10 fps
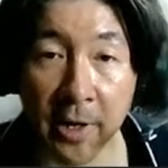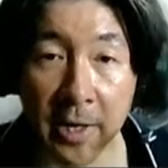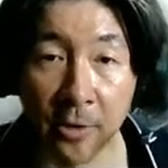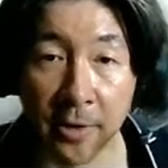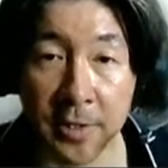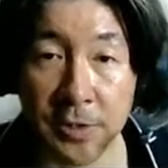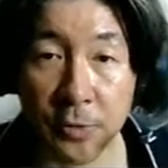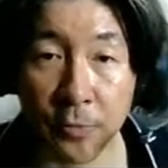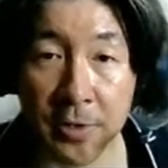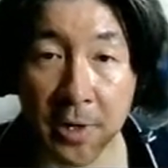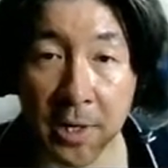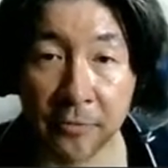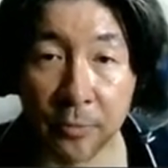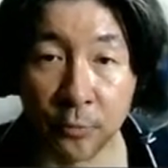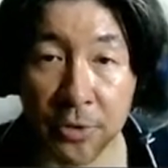dialog history
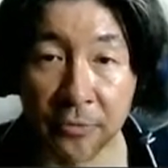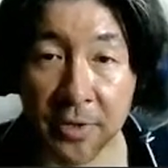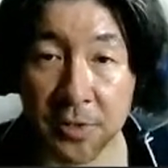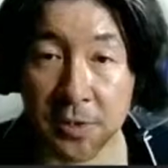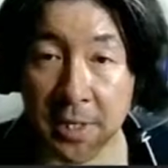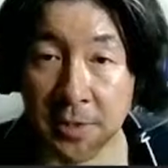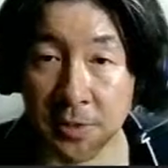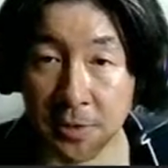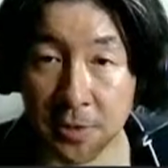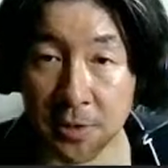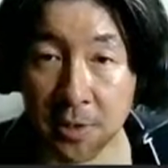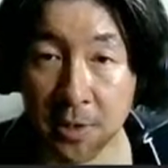of the previous instance.